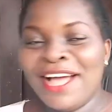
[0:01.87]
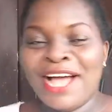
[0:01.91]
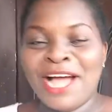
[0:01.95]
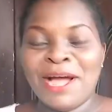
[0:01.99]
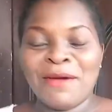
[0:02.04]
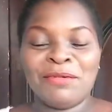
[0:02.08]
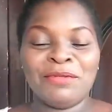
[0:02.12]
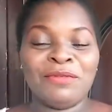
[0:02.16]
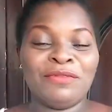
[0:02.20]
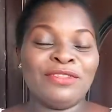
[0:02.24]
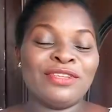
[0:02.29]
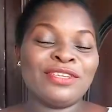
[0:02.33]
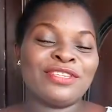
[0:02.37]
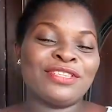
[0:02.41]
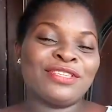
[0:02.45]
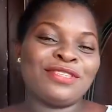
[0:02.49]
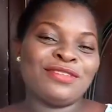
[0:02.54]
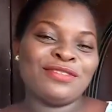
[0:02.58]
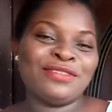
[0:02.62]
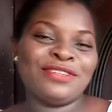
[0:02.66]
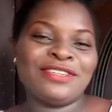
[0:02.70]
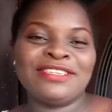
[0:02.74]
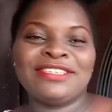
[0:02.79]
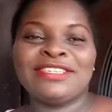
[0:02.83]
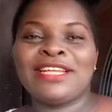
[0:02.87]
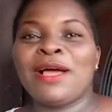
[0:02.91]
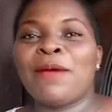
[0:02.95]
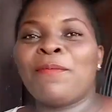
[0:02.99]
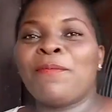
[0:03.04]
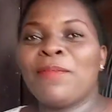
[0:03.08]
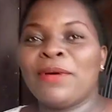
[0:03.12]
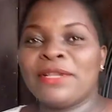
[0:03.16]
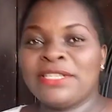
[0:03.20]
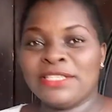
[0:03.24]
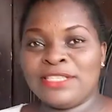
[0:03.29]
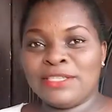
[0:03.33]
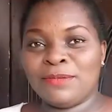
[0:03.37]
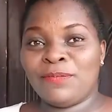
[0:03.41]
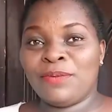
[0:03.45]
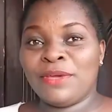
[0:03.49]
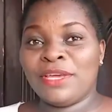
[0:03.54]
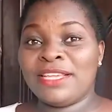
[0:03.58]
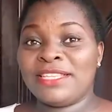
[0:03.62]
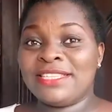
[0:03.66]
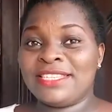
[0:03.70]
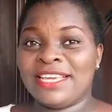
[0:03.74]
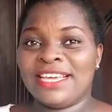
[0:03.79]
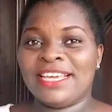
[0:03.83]
I'm one of those students that
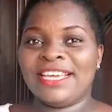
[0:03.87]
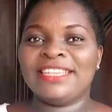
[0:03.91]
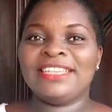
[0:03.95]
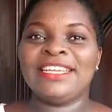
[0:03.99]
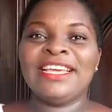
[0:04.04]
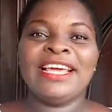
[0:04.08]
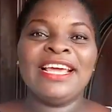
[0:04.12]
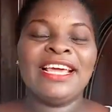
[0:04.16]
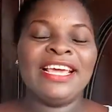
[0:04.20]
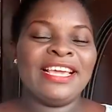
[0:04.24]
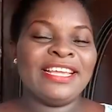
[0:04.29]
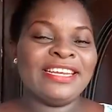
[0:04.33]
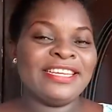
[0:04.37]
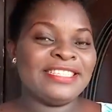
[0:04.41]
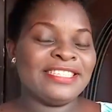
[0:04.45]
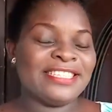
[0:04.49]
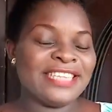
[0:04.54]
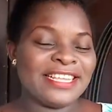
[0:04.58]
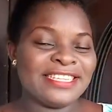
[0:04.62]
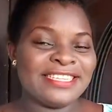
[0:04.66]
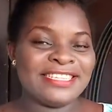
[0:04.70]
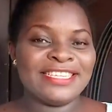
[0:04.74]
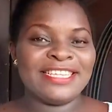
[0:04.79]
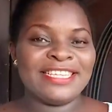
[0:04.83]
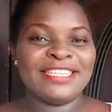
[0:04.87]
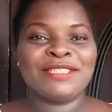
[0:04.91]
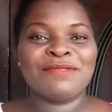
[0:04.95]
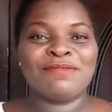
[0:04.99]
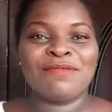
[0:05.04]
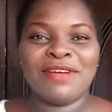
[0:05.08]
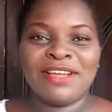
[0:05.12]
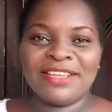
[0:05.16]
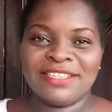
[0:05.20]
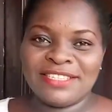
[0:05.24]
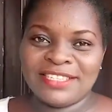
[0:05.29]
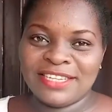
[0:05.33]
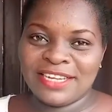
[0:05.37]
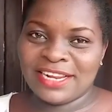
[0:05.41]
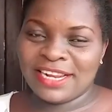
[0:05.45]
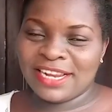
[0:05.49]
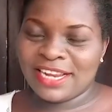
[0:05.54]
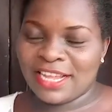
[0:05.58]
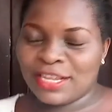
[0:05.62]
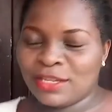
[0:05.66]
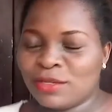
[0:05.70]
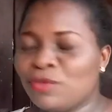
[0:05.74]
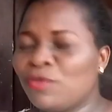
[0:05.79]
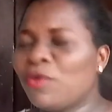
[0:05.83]
participated in the 30 days
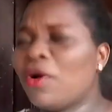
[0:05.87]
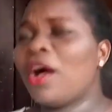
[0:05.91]
masterclass.